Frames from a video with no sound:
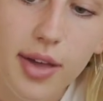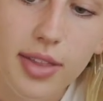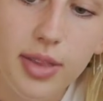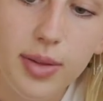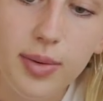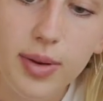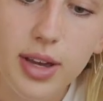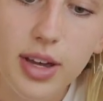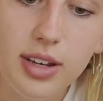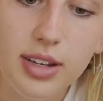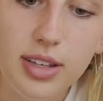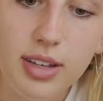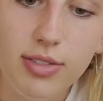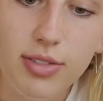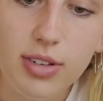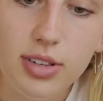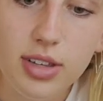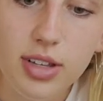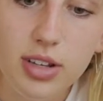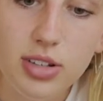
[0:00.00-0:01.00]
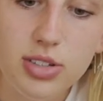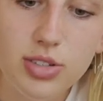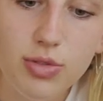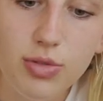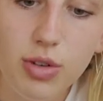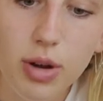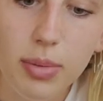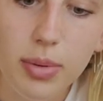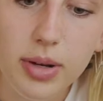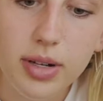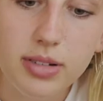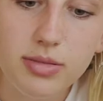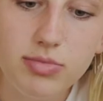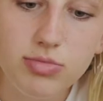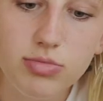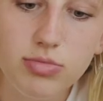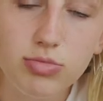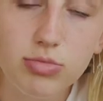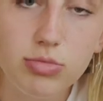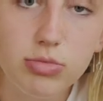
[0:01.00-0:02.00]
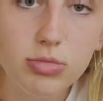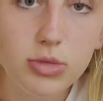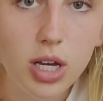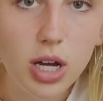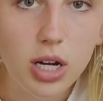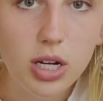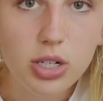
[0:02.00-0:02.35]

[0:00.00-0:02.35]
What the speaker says: We got different layers of rubber. Kind